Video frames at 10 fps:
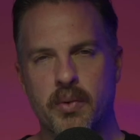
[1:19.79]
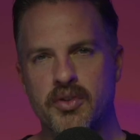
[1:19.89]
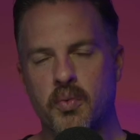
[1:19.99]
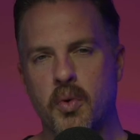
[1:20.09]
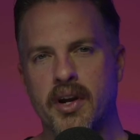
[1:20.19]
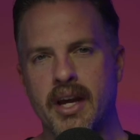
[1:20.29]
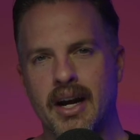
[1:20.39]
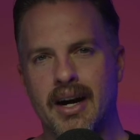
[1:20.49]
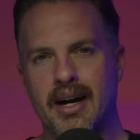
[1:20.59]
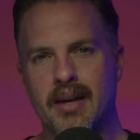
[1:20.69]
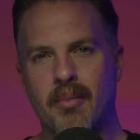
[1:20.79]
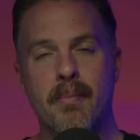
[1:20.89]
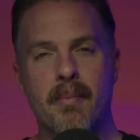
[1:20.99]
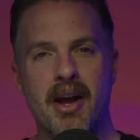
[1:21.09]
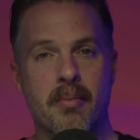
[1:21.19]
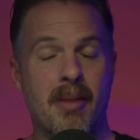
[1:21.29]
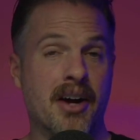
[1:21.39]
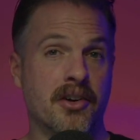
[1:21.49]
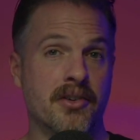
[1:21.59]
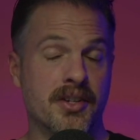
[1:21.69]
working on my
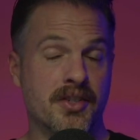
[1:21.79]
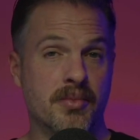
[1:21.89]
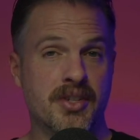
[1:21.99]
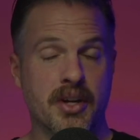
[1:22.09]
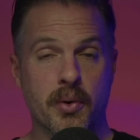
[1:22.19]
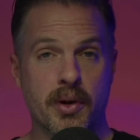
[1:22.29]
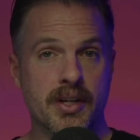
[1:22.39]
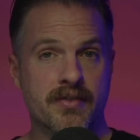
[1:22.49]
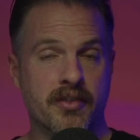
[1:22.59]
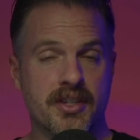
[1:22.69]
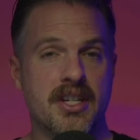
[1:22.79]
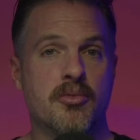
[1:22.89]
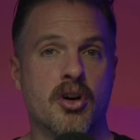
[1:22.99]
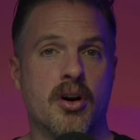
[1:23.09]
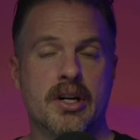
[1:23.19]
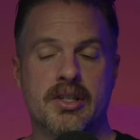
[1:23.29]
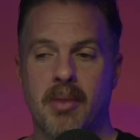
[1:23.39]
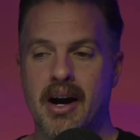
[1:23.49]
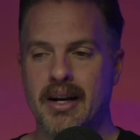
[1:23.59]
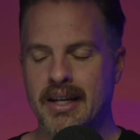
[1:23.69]
metamodernism series for the Deep Talks
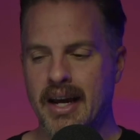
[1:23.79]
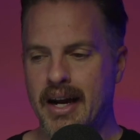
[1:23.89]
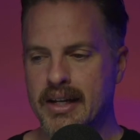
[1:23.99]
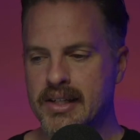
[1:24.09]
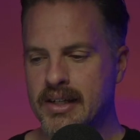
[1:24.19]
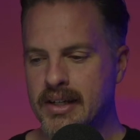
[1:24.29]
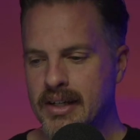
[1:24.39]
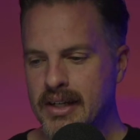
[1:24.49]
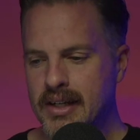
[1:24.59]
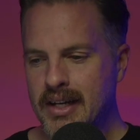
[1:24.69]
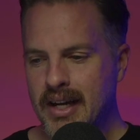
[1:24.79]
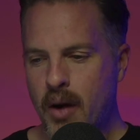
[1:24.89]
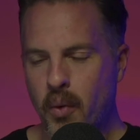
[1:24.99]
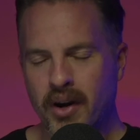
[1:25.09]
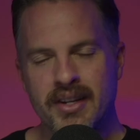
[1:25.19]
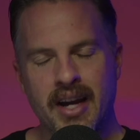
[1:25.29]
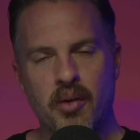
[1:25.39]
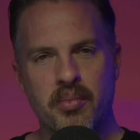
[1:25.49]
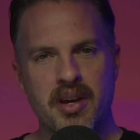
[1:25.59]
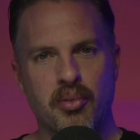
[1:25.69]
podcast. I wanted to
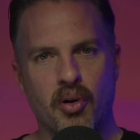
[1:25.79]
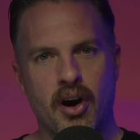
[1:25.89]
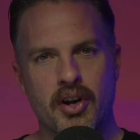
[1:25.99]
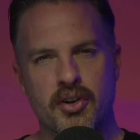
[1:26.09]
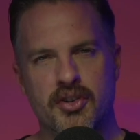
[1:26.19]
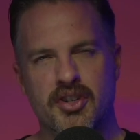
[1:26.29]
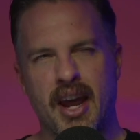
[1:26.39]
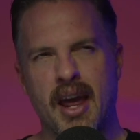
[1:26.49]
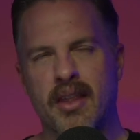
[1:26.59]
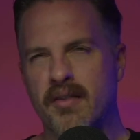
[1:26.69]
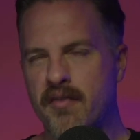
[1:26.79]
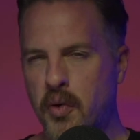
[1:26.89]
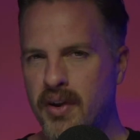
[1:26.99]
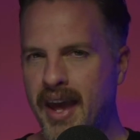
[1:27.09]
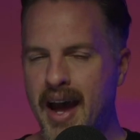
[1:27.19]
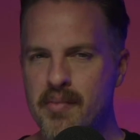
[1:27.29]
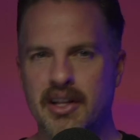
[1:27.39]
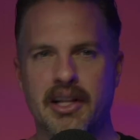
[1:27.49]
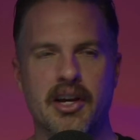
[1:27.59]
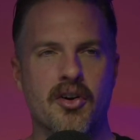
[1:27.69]
help people understand the
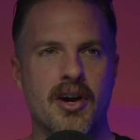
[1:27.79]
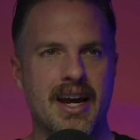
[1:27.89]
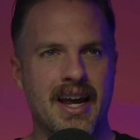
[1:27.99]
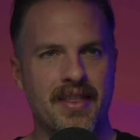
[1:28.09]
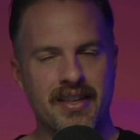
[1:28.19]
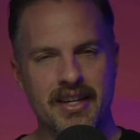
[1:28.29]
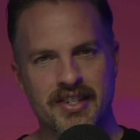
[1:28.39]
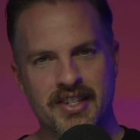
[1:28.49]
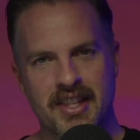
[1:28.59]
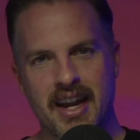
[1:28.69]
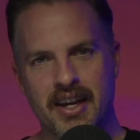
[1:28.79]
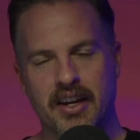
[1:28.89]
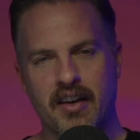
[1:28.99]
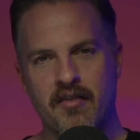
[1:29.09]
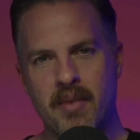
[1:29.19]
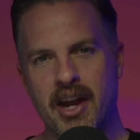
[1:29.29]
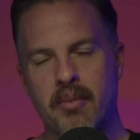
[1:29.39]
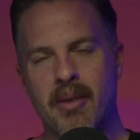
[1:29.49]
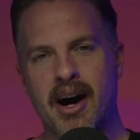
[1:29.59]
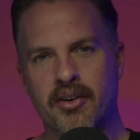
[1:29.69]
vocabulary and the aesthetic of
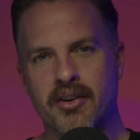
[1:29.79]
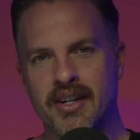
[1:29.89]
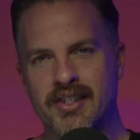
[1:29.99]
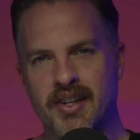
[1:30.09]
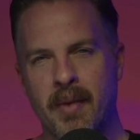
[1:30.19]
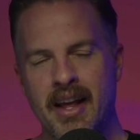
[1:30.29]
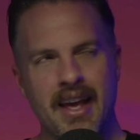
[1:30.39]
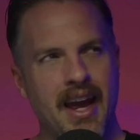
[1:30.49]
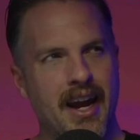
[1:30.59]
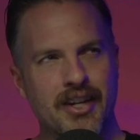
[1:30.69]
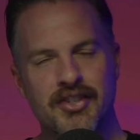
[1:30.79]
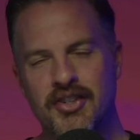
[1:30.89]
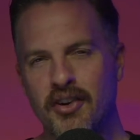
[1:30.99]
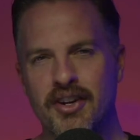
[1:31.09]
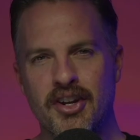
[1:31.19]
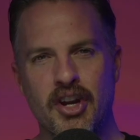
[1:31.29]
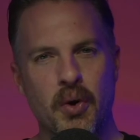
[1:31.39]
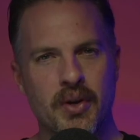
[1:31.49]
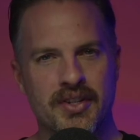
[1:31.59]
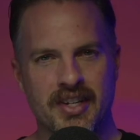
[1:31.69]
metamodernism, and I started
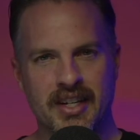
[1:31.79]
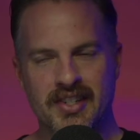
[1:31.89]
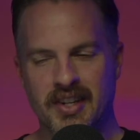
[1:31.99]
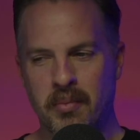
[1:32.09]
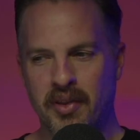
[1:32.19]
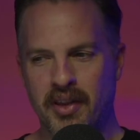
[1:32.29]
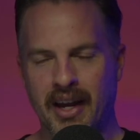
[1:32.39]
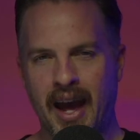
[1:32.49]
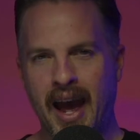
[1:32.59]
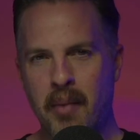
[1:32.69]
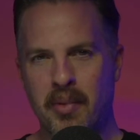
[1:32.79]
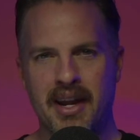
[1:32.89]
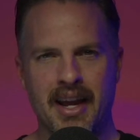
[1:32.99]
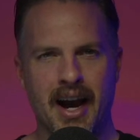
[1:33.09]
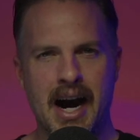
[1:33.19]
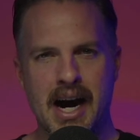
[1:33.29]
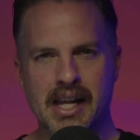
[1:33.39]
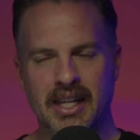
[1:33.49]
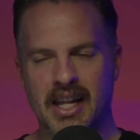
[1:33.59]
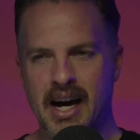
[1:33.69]
noticing something happening
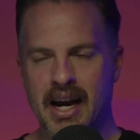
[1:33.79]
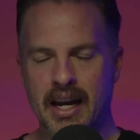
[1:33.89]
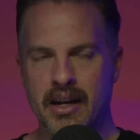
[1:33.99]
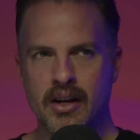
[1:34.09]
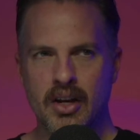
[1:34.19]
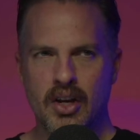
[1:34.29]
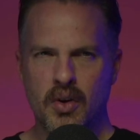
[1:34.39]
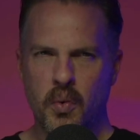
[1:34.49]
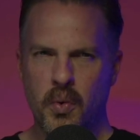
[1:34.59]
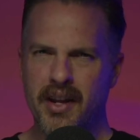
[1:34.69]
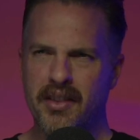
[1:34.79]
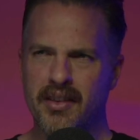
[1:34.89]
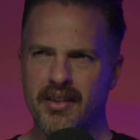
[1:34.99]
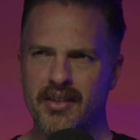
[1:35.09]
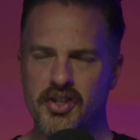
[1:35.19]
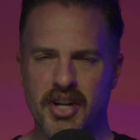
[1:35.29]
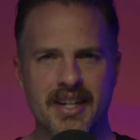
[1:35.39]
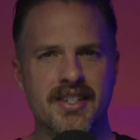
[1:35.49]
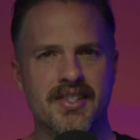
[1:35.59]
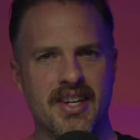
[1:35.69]
online with
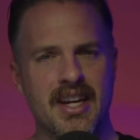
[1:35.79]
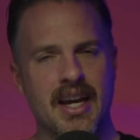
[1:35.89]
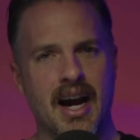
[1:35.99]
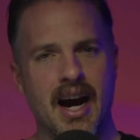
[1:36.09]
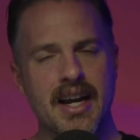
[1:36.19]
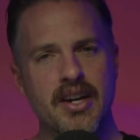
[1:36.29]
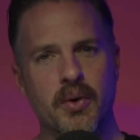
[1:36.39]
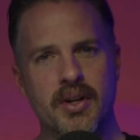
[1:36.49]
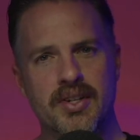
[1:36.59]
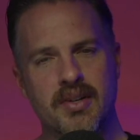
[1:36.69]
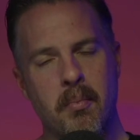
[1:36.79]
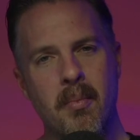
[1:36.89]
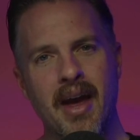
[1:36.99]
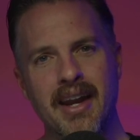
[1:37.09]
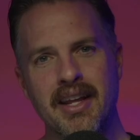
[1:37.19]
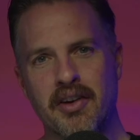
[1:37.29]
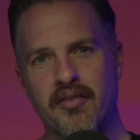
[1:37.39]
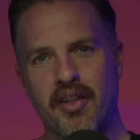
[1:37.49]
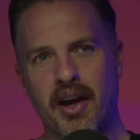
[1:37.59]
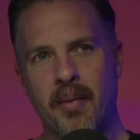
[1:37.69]
Gen Z. I noticed many of
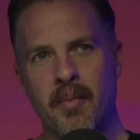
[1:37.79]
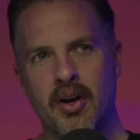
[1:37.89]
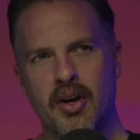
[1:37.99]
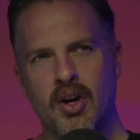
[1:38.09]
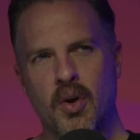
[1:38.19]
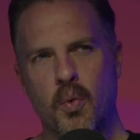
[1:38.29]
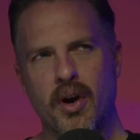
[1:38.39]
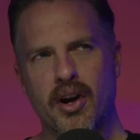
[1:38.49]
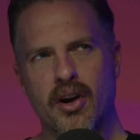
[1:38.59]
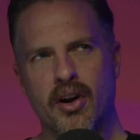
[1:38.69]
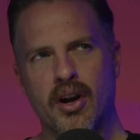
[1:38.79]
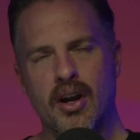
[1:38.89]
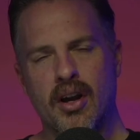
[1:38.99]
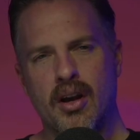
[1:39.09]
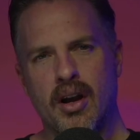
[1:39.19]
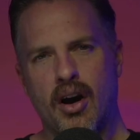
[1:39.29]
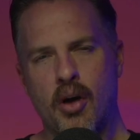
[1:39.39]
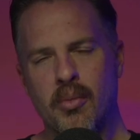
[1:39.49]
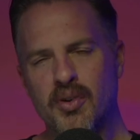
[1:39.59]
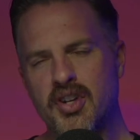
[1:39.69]
them were
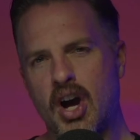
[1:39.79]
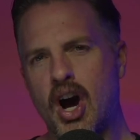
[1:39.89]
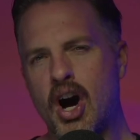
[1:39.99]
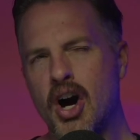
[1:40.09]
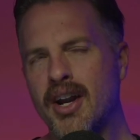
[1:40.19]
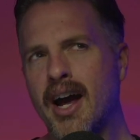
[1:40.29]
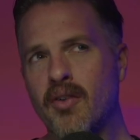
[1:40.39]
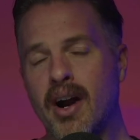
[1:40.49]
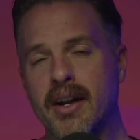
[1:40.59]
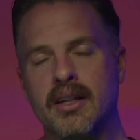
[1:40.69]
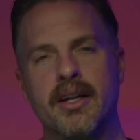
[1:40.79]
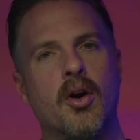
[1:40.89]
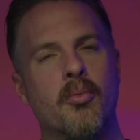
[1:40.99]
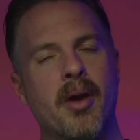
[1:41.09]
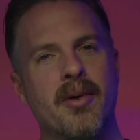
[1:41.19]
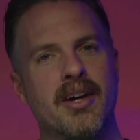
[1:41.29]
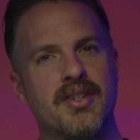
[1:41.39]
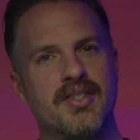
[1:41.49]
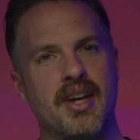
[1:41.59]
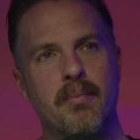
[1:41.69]
almost unironically, or maybe I should
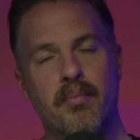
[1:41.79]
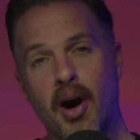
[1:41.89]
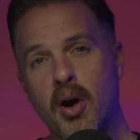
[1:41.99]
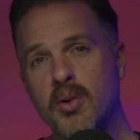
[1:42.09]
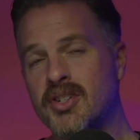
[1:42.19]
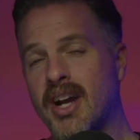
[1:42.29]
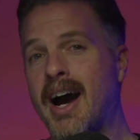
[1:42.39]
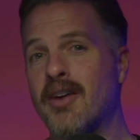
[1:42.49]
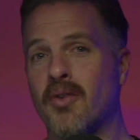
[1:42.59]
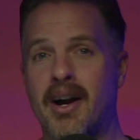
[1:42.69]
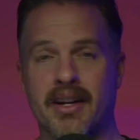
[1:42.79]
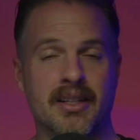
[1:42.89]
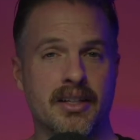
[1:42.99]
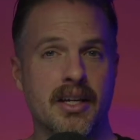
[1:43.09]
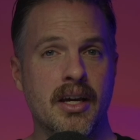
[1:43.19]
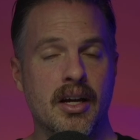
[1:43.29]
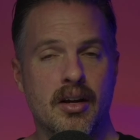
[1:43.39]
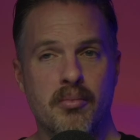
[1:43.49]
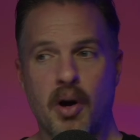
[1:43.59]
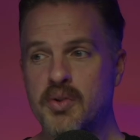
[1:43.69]
say post-ironically,
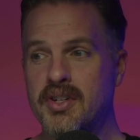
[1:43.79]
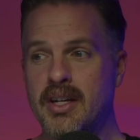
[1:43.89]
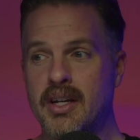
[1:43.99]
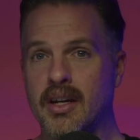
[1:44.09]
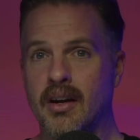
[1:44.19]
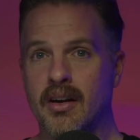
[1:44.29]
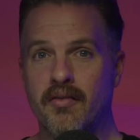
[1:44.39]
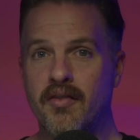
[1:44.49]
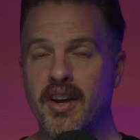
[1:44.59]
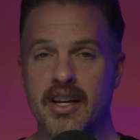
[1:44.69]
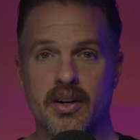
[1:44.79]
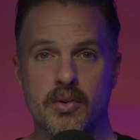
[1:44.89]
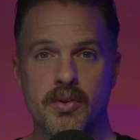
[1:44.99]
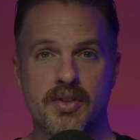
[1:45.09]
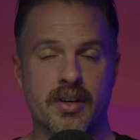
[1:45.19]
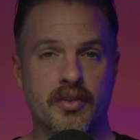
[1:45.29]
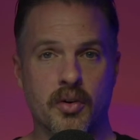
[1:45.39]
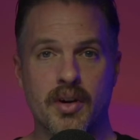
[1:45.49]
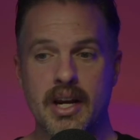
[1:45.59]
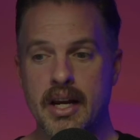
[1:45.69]
posting videos of
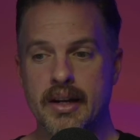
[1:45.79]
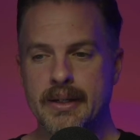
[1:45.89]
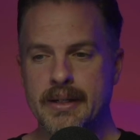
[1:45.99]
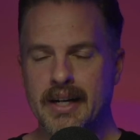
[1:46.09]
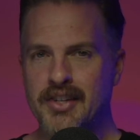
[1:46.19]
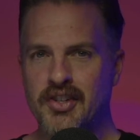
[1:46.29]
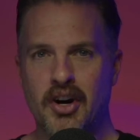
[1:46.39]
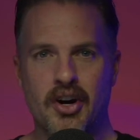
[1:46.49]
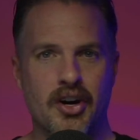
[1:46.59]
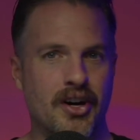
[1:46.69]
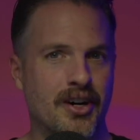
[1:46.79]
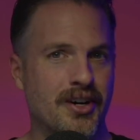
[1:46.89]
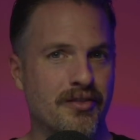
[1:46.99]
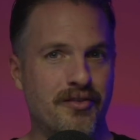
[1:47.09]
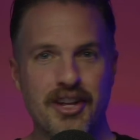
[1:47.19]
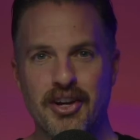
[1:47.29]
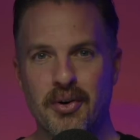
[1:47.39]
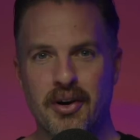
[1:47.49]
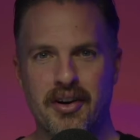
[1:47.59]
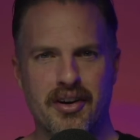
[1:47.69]
Creed. I saw a video
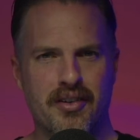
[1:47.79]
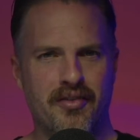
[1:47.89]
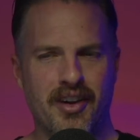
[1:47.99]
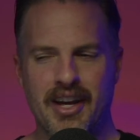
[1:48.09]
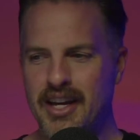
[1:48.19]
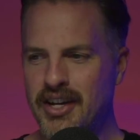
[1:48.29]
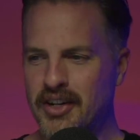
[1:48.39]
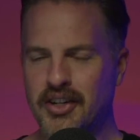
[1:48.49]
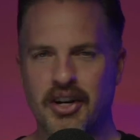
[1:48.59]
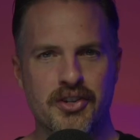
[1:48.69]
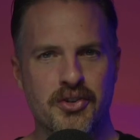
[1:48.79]
of a young country